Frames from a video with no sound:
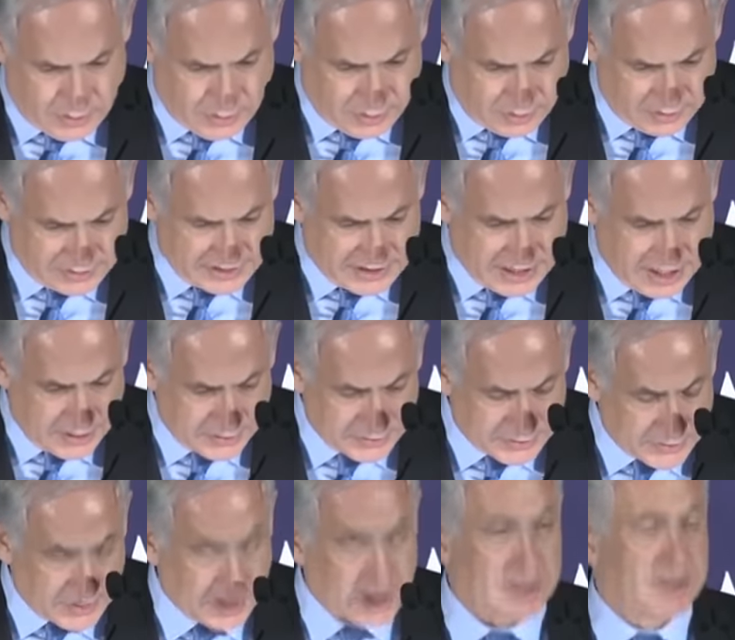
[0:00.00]
world's
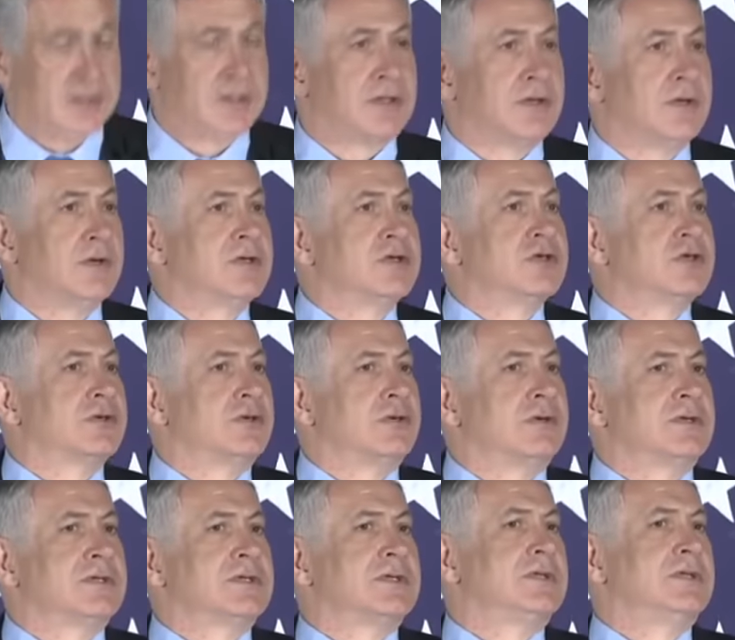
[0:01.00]
downtrodden to its
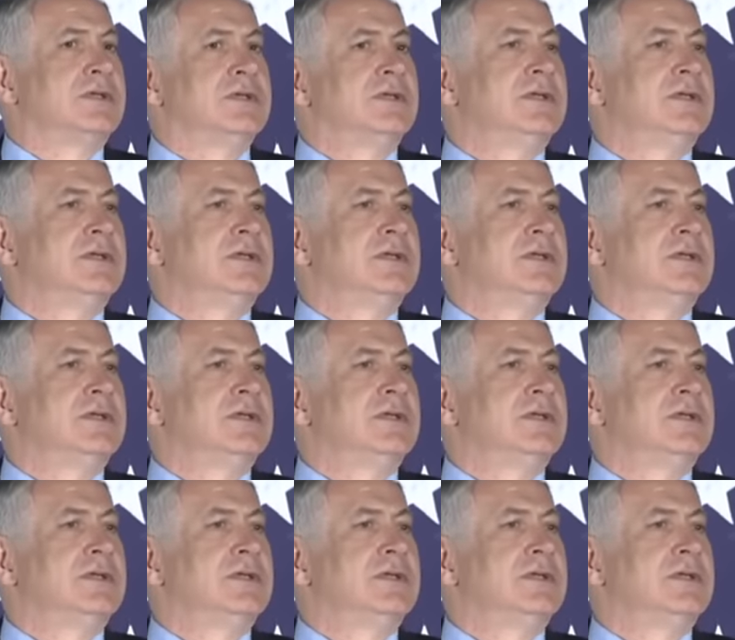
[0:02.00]
shores